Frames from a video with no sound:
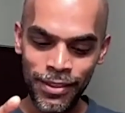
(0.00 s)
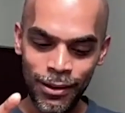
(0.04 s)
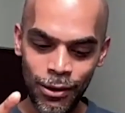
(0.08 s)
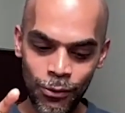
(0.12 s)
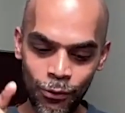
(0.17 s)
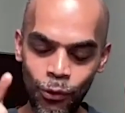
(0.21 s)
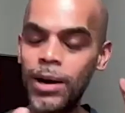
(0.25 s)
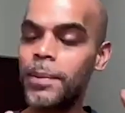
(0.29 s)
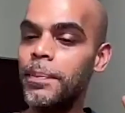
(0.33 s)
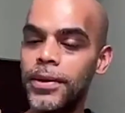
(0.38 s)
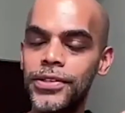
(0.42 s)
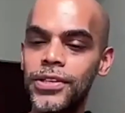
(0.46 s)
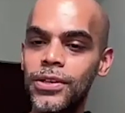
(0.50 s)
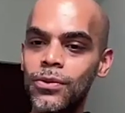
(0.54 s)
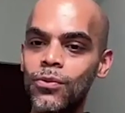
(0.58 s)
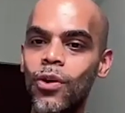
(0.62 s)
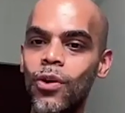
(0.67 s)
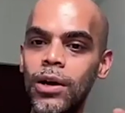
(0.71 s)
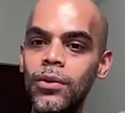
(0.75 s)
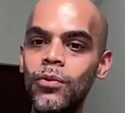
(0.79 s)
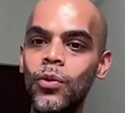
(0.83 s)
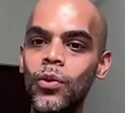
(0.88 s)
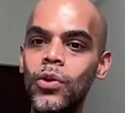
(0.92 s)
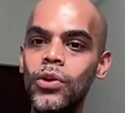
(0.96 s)
one person,
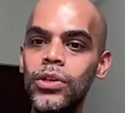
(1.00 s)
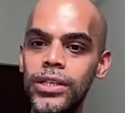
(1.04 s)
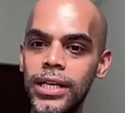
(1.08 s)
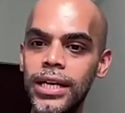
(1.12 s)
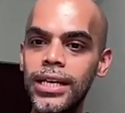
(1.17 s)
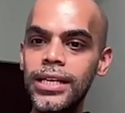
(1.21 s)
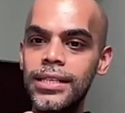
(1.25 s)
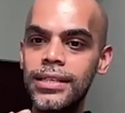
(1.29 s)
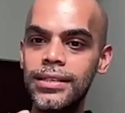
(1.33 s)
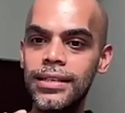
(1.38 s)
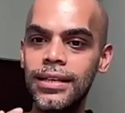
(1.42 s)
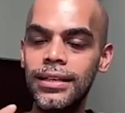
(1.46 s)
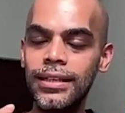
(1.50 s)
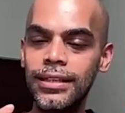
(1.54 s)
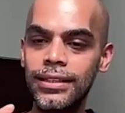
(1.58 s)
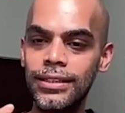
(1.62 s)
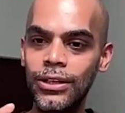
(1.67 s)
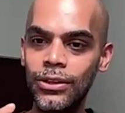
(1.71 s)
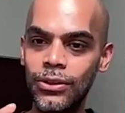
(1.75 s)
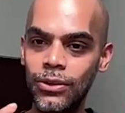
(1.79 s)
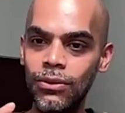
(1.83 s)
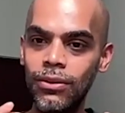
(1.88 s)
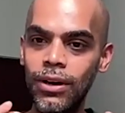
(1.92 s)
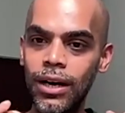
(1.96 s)
one vote is,
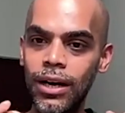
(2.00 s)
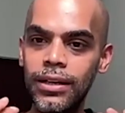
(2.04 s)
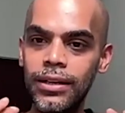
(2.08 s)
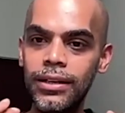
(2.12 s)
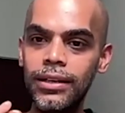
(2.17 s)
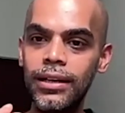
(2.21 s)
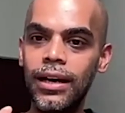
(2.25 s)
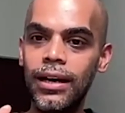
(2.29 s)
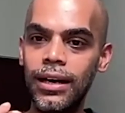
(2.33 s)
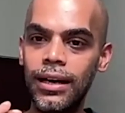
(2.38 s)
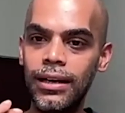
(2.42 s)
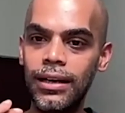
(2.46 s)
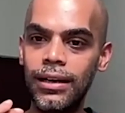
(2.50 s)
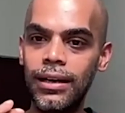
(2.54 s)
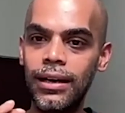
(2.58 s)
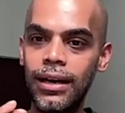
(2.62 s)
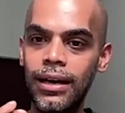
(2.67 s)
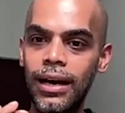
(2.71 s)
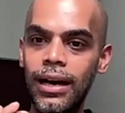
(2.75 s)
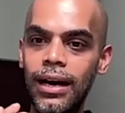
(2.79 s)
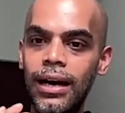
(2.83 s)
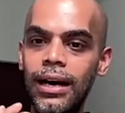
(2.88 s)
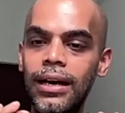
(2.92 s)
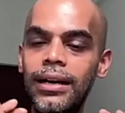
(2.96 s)

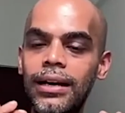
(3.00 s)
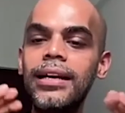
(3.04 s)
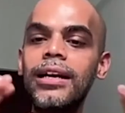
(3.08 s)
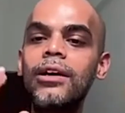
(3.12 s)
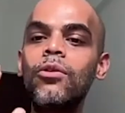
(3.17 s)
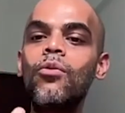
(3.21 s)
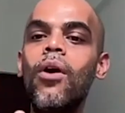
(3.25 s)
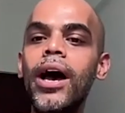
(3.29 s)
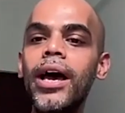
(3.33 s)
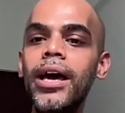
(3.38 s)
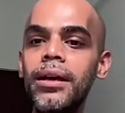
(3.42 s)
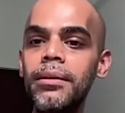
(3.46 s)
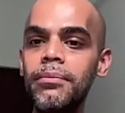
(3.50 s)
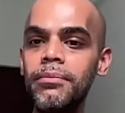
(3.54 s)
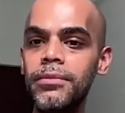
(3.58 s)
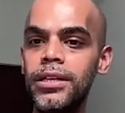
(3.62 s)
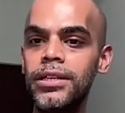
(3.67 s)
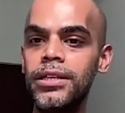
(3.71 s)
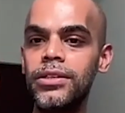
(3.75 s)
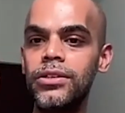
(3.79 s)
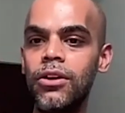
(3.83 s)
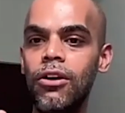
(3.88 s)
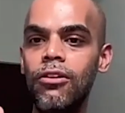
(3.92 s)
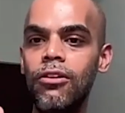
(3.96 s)
a
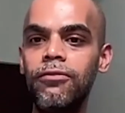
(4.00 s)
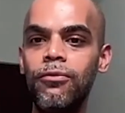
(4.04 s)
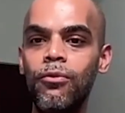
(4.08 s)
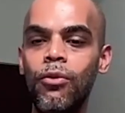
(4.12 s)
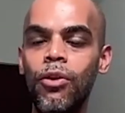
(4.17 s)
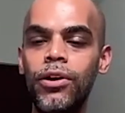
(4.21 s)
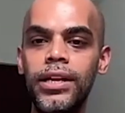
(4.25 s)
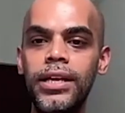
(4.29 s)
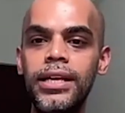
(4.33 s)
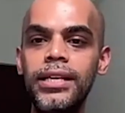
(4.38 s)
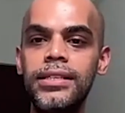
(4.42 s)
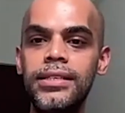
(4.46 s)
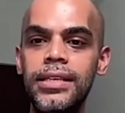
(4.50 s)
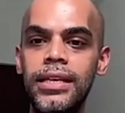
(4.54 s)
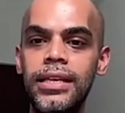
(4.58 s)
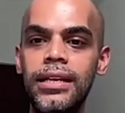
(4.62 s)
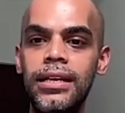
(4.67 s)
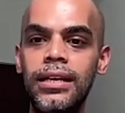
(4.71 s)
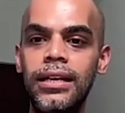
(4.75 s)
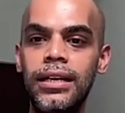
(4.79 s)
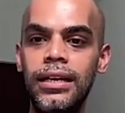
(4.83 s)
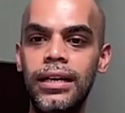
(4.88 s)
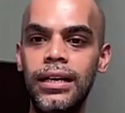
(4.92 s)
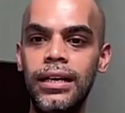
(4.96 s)
requirement of what is
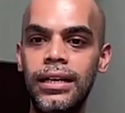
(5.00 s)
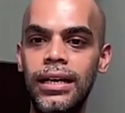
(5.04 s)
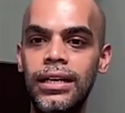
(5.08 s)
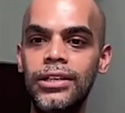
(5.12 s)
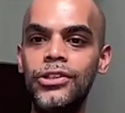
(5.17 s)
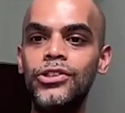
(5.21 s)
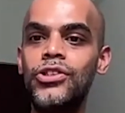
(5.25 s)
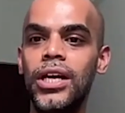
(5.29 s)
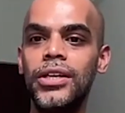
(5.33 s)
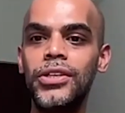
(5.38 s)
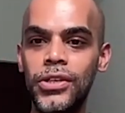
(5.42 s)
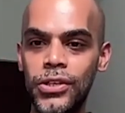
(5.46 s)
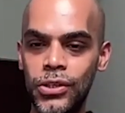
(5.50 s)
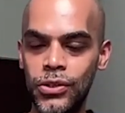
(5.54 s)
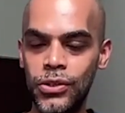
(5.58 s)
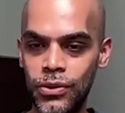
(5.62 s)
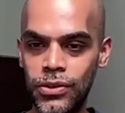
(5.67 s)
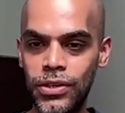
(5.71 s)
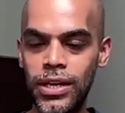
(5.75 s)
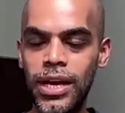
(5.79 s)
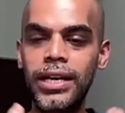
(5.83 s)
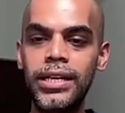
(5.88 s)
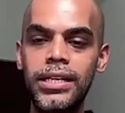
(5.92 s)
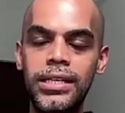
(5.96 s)
a just
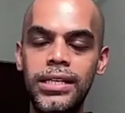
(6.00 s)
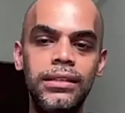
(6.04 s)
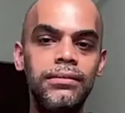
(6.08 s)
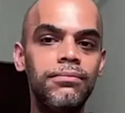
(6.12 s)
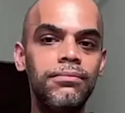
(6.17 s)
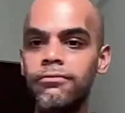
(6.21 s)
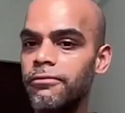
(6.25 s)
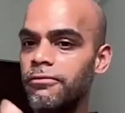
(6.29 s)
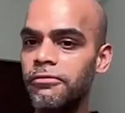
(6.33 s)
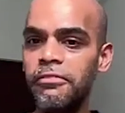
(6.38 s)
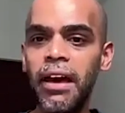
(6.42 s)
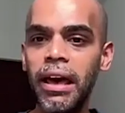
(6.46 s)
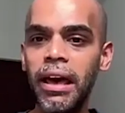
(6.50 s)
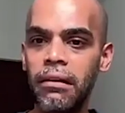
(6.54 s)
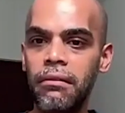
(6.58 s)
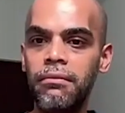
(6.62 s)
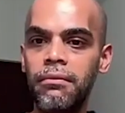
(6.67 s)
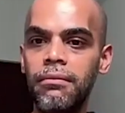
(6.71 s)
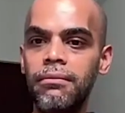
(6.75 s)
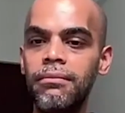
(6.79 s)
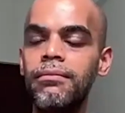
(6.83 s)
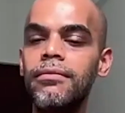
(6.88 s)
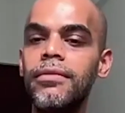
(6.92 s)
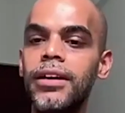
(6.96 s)
society. Fair,
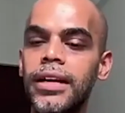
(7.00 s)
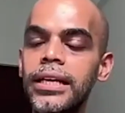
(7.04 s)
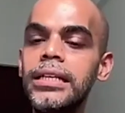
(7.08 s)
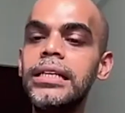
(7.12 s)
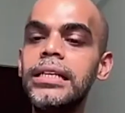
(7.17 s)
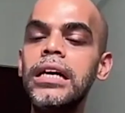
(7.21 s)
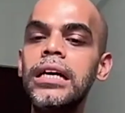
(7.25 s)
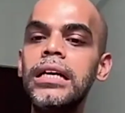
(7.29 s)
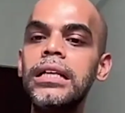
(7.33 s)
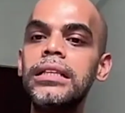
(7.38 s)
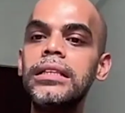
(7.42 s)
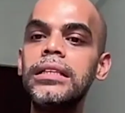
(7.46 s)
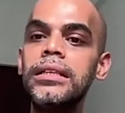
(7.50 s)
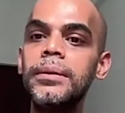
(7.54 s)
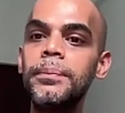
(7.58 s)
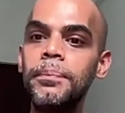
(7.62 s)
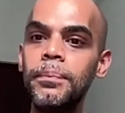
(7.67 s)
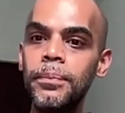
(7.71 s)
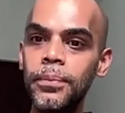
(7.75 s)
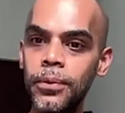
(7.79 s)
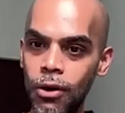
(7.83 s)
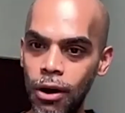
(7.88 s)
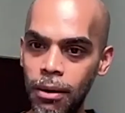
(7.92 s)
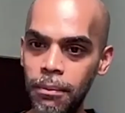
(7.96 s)
right? The
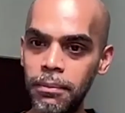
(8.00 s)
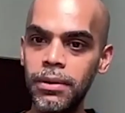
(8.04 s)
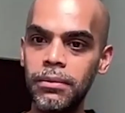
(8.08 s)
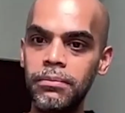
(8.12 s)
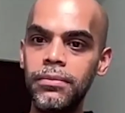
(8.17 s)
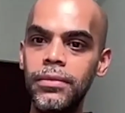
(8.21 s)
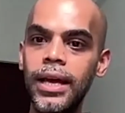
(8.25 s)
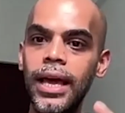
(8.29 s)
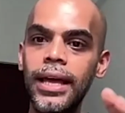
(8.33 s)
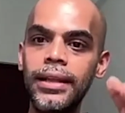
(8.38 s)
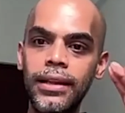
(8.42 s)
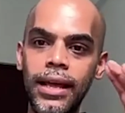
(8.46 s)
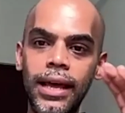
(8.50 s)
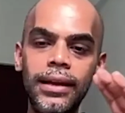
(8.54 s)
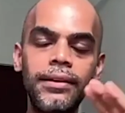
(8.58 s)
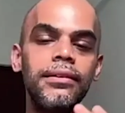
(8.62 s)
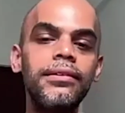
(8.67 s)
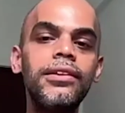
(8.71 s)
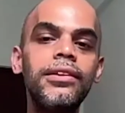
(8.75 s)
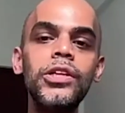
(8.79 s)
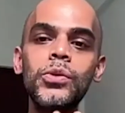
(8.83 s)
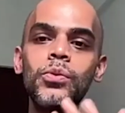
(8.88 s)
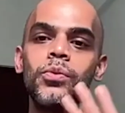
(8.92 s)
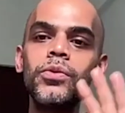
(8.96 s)
problem, and
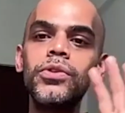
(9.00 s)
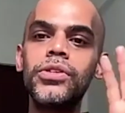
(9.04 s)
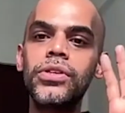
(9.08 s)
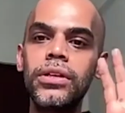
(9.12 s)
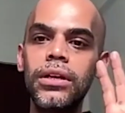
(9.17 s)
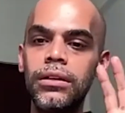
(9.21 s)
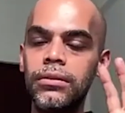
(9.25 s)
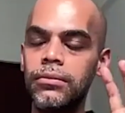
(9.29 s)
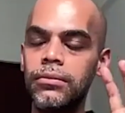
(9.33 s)
this was